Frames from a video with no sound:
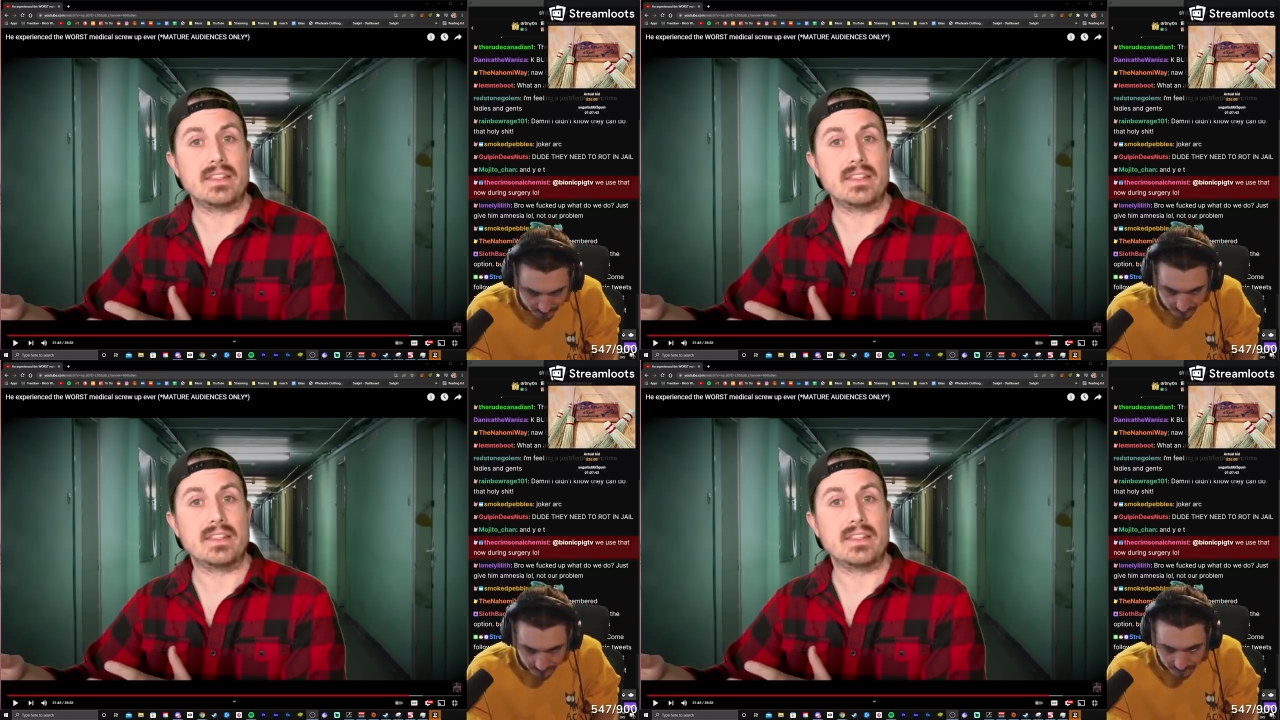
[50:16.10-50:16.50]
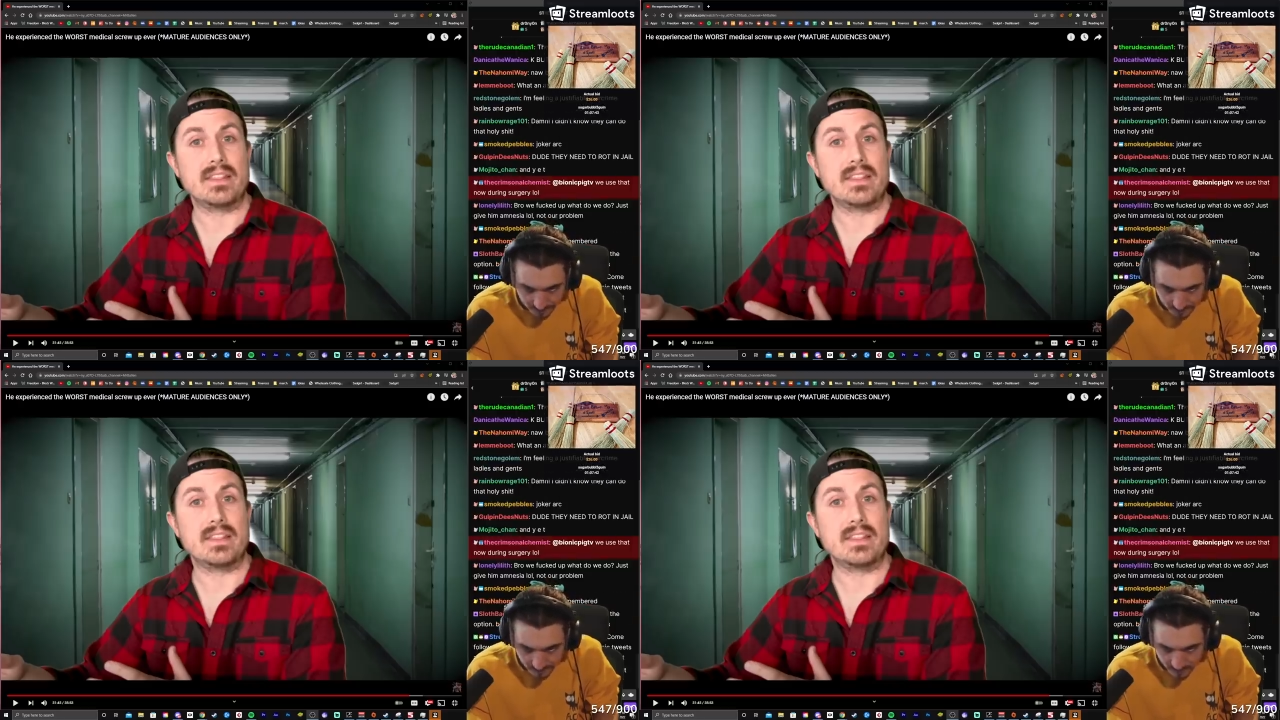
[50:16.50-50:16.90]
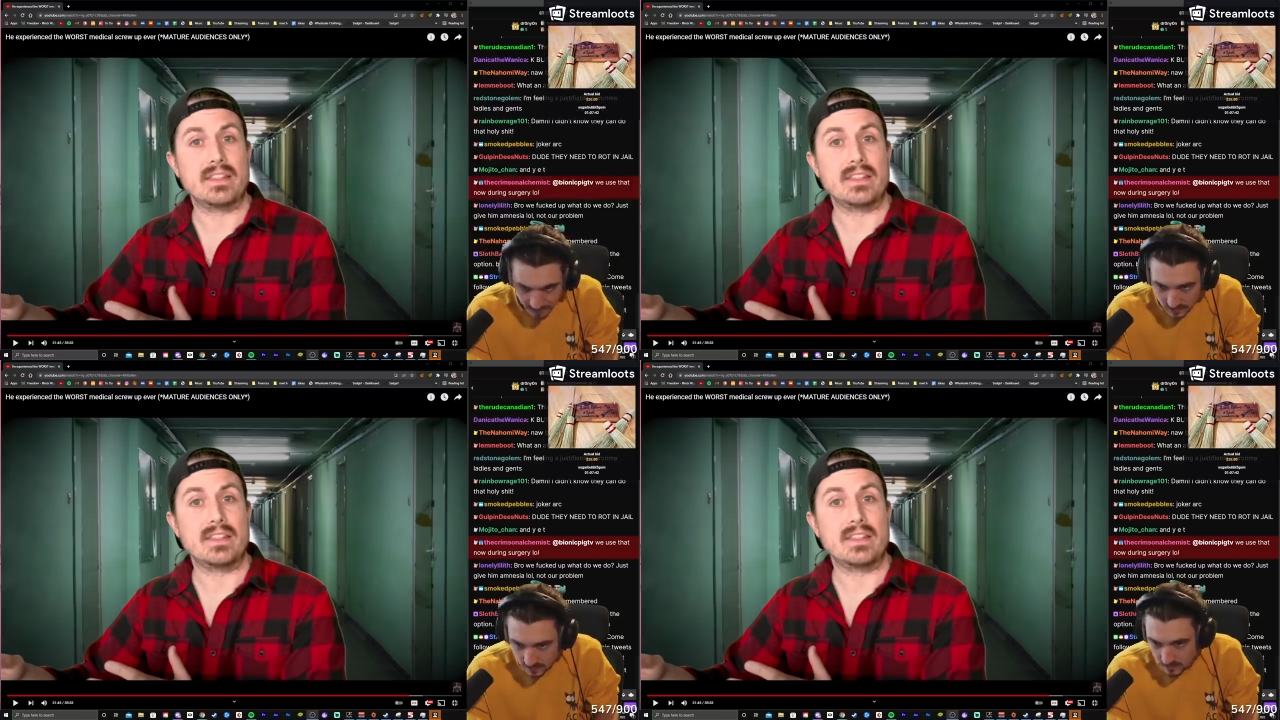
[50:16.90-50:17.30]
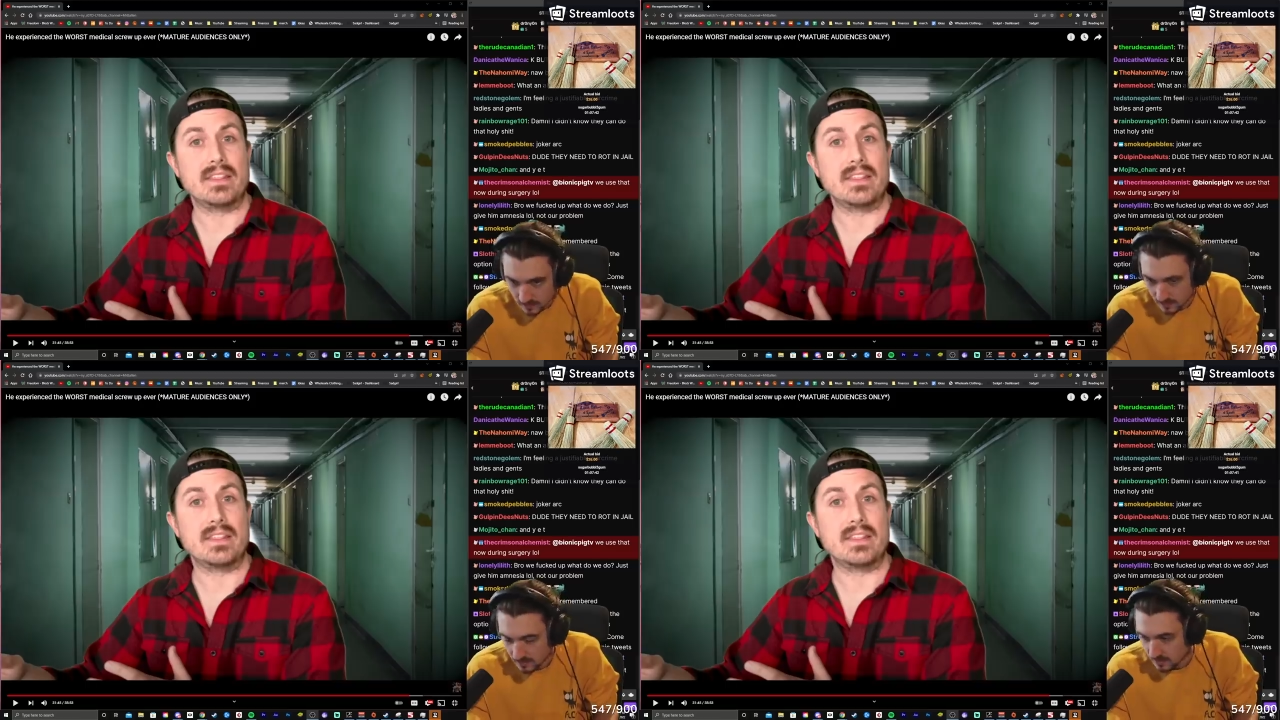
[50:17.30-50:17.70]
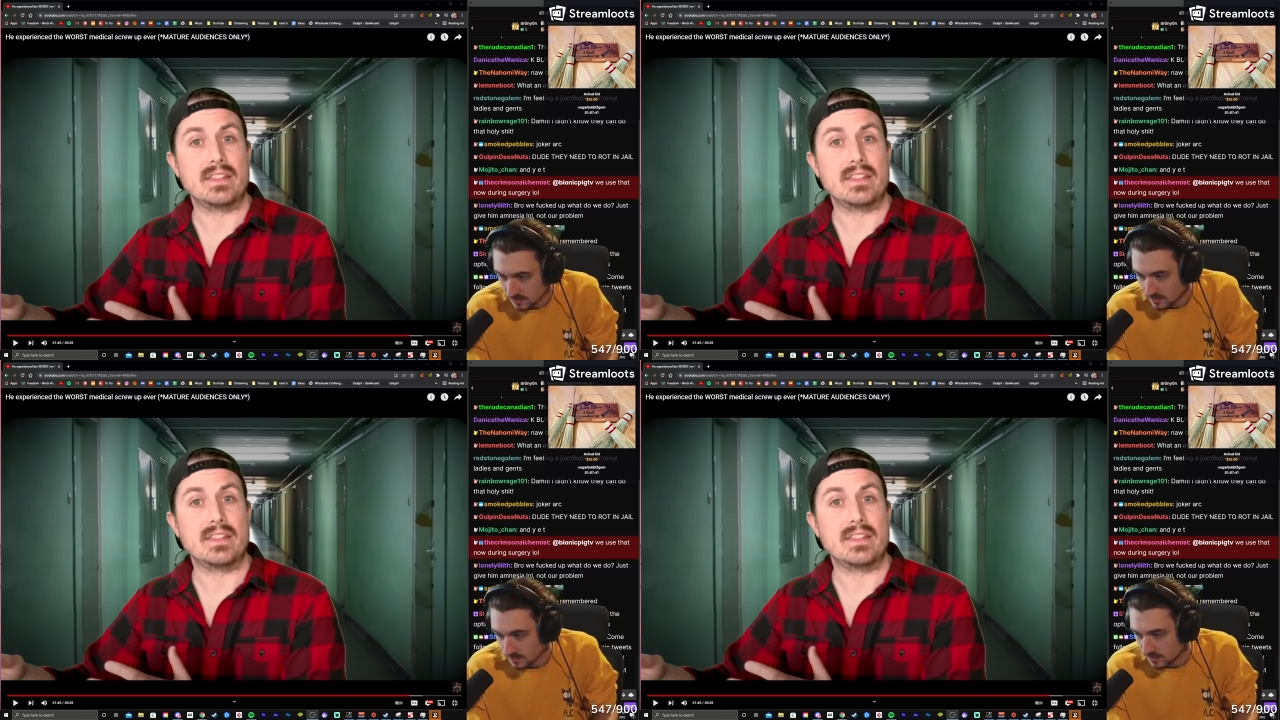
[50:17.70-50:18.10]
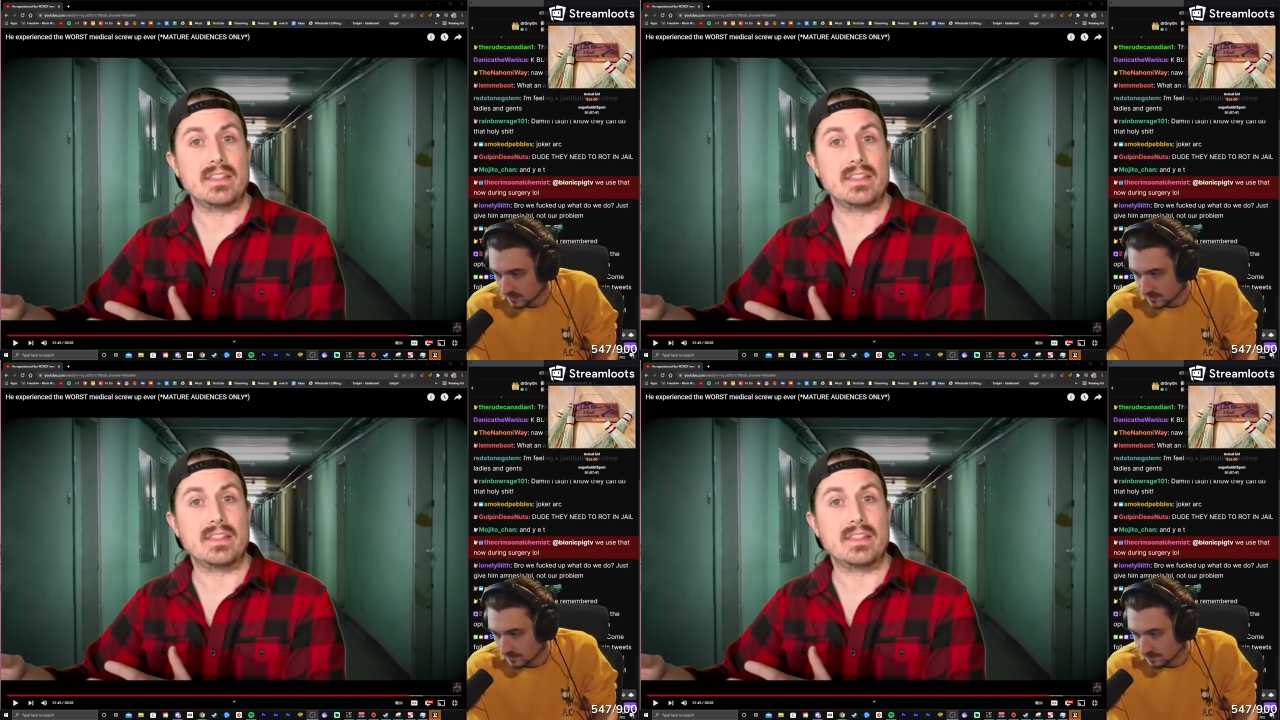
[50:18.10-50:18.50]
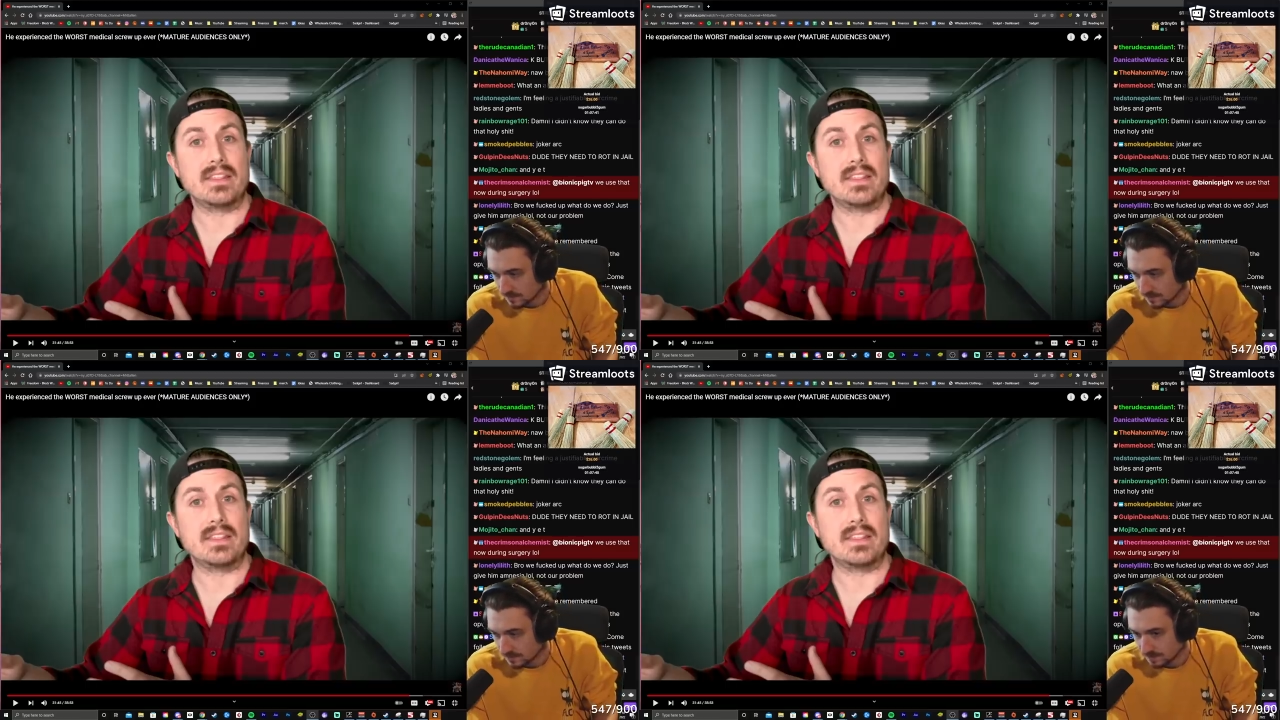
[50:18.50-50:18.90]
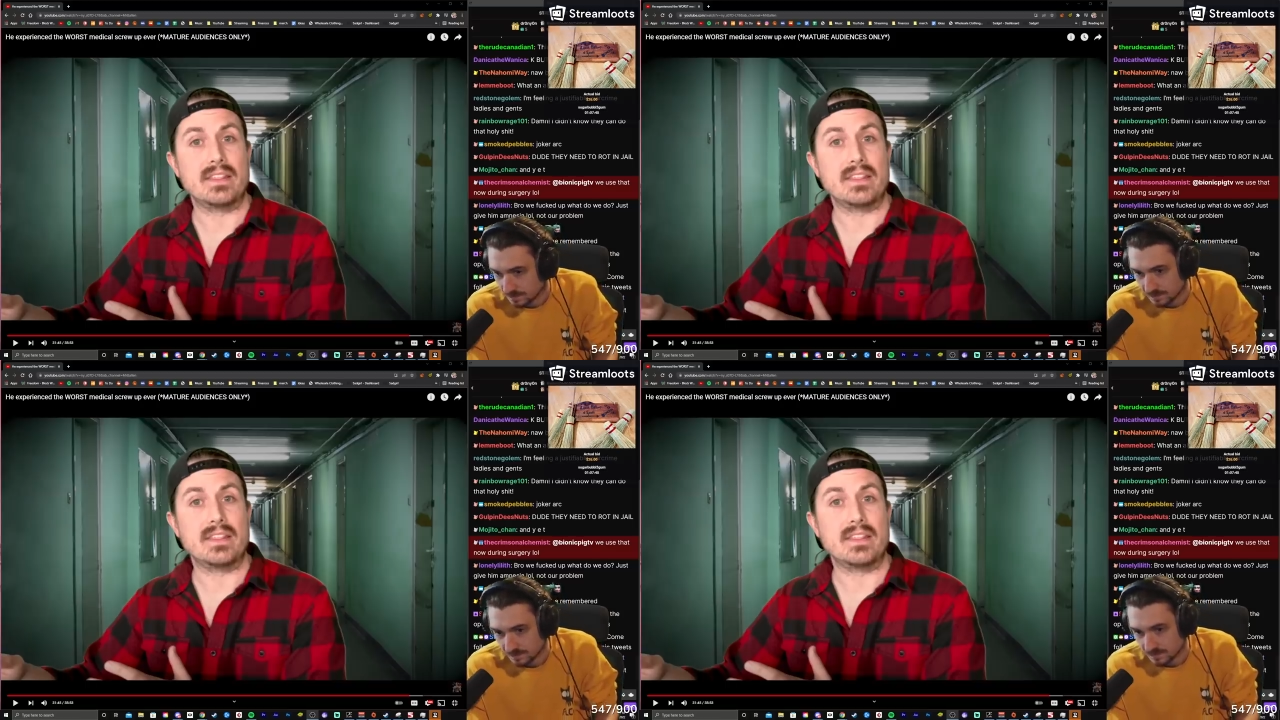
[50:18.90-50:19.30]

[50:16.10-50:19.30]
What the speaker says: (silence)